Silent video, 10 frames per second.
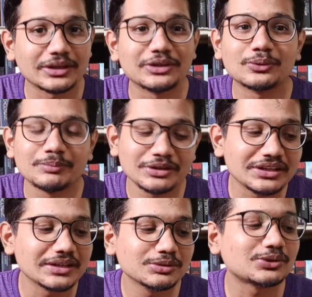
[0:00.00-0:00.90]
You'll be
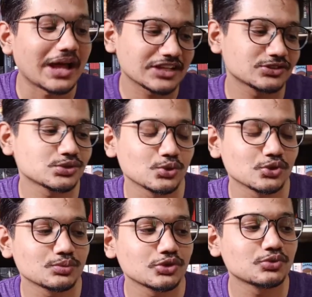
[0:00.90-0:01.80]
able to access those
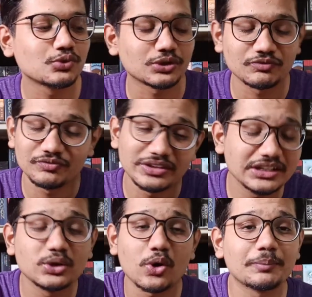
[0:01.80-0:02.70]
books for a very
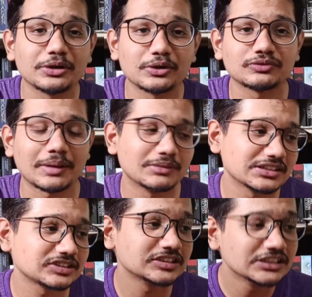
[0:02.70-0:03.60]
long period of time, that
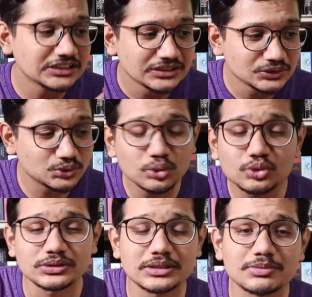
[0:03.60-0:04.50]
is two to
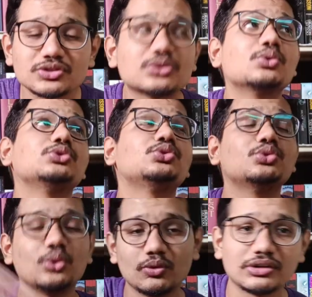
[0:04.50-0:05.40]
three months two
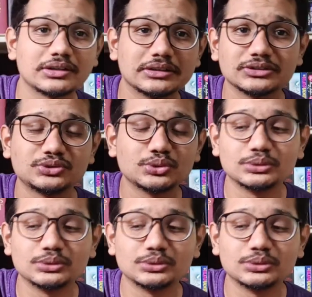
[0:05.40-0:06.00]
over a two